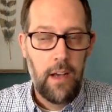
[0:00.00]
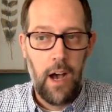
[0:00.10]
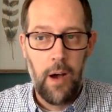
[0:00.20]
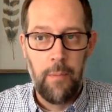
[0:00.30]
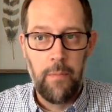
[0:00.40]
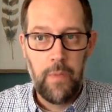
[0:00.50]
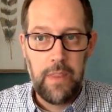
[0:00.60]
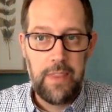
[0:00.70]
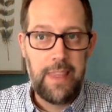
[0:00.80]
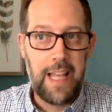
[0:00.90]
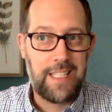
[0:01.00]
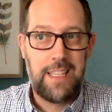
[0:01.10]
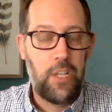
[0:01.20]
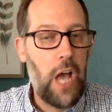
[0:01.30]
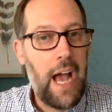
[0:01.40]

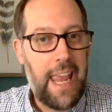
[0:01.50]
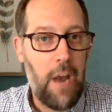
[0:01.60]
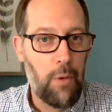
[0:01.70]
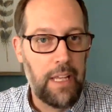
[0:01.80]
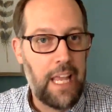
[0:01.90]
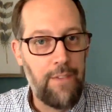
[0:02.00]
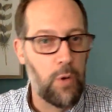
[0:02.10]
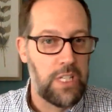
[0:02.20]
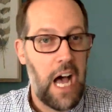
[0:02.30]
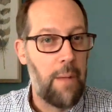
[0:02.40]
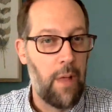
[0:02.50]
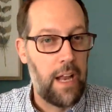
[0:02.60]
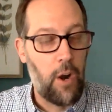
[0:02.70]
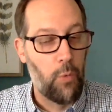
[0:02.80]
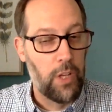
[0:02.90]
I can't really give you a timeline.
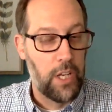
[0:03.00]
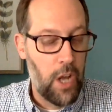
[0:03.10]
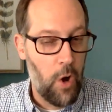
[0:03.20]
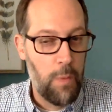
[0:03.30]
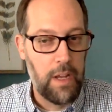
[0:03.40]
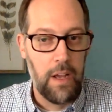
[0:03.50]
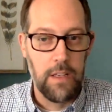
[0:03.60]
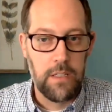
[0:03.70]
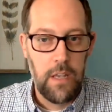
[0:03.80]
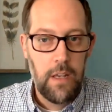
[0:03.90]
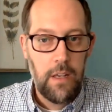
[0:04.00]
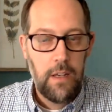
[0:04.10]
I don't really know because